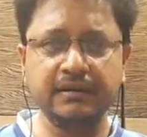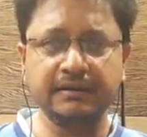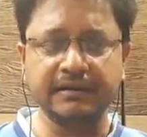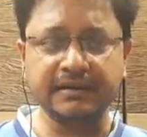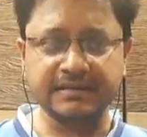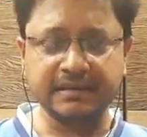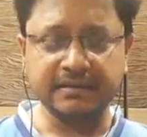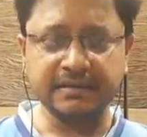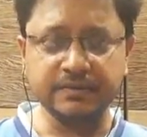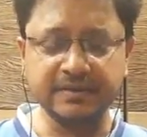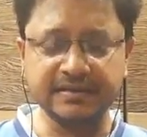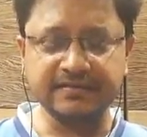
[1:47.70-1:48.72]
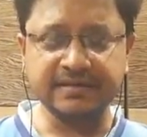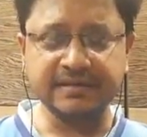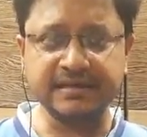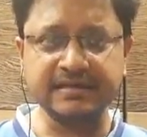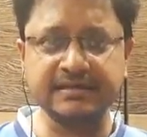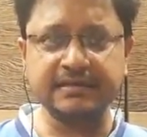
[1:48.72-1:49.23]
There are studies which have
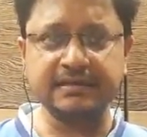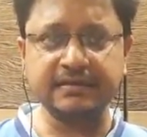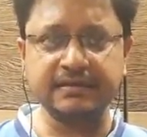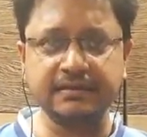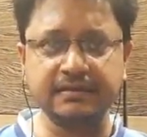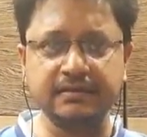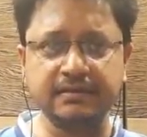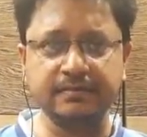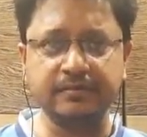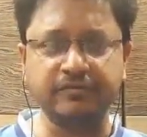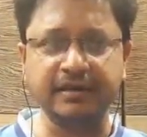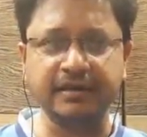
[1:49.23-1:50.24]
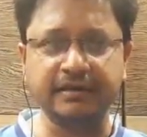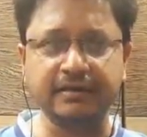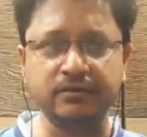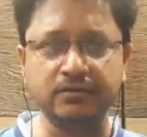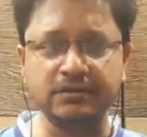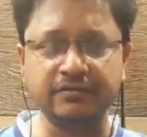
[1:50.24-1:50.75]
suggested prophylactic
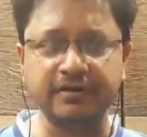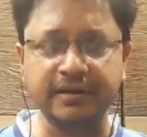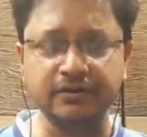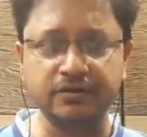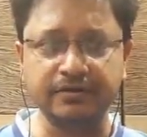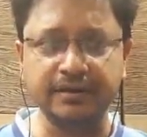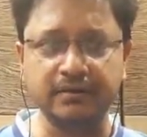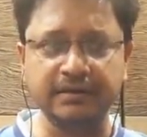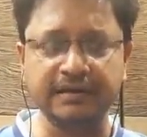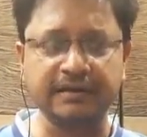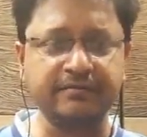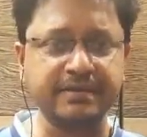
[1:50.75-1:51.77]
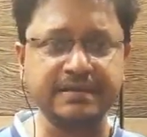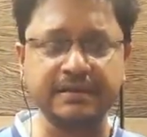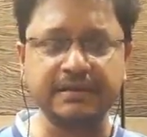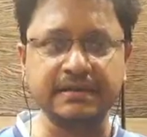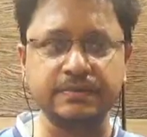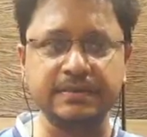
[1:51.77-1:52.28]
roles of hydroquinone. There have been
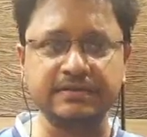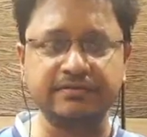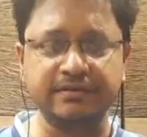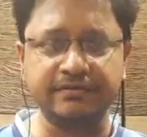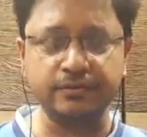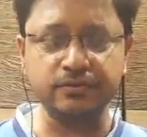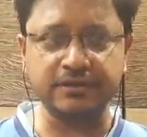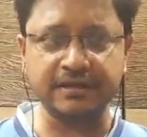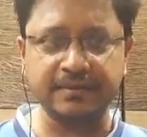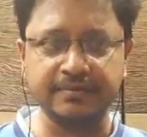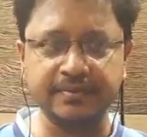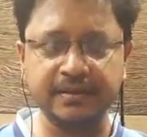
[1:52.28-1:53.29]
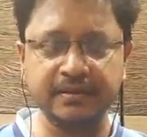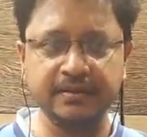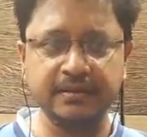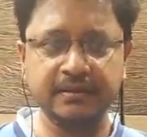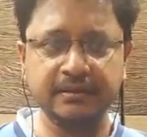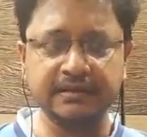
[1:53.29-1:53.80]
studies which have refused them.
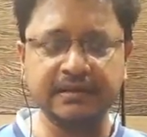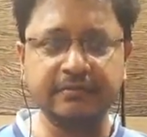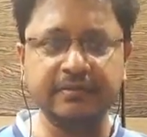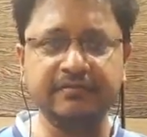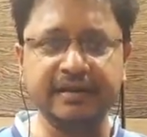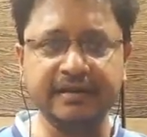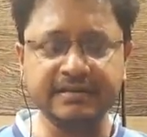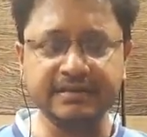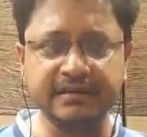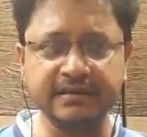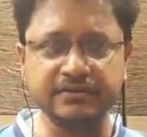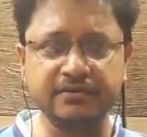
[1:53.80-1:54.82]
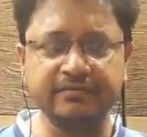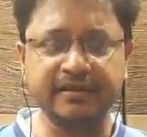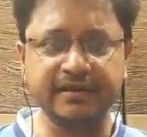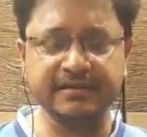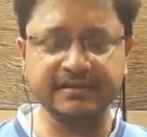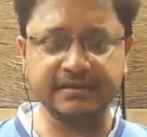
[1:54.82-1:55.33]
There have been various studies on
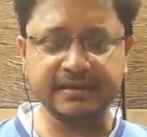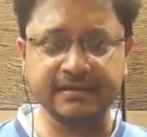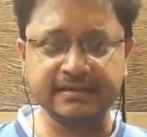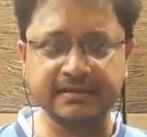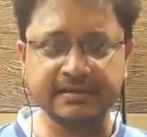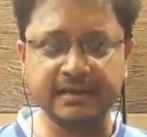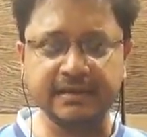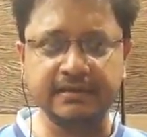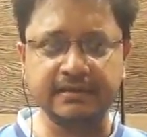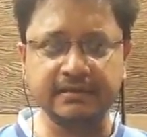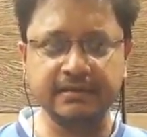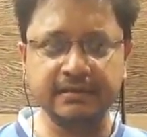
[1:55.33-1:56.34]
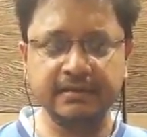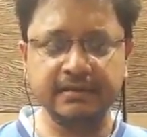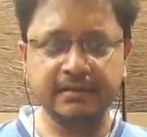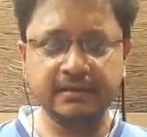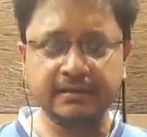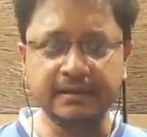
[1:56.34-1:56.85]
various things, and
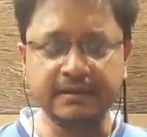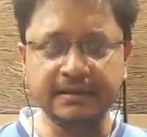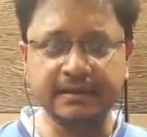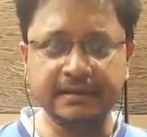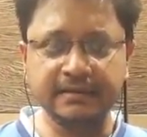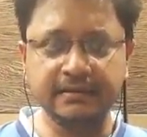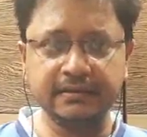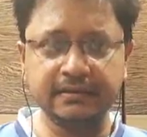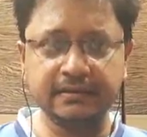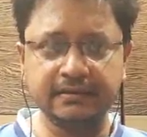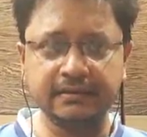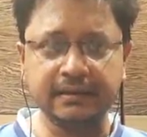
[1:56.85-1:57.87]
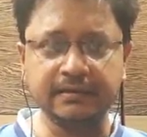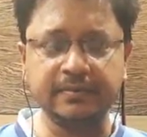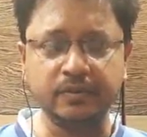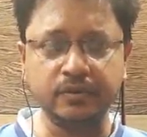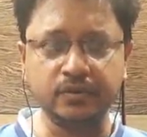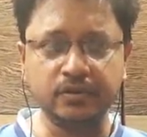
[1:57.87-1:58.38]
till date, the
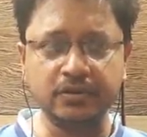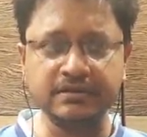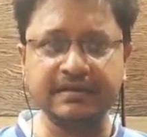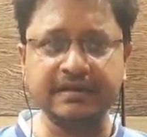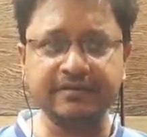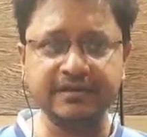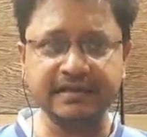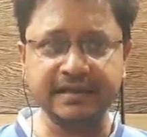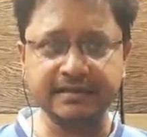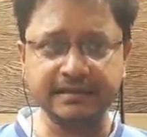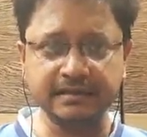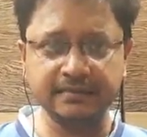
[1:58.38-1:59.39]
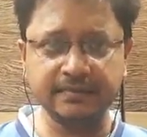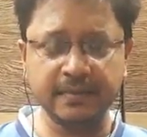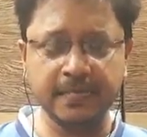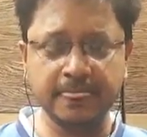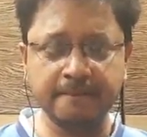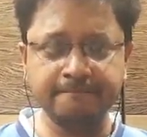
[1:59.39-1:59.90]
protocols are ever changing.
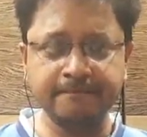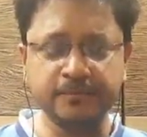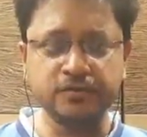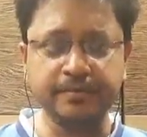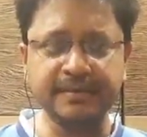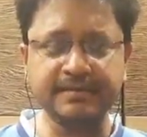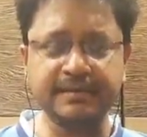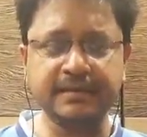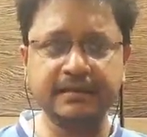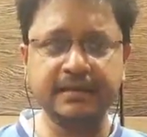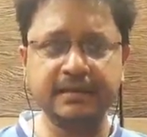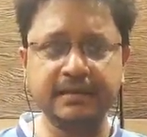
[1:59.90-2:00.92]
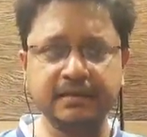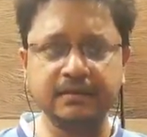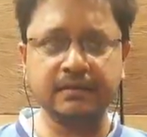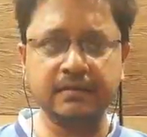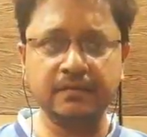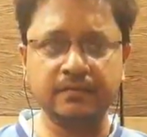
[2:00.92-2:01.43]
So basically,
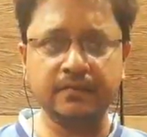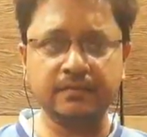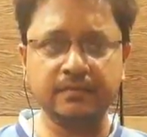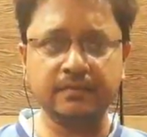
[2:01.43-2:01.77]
the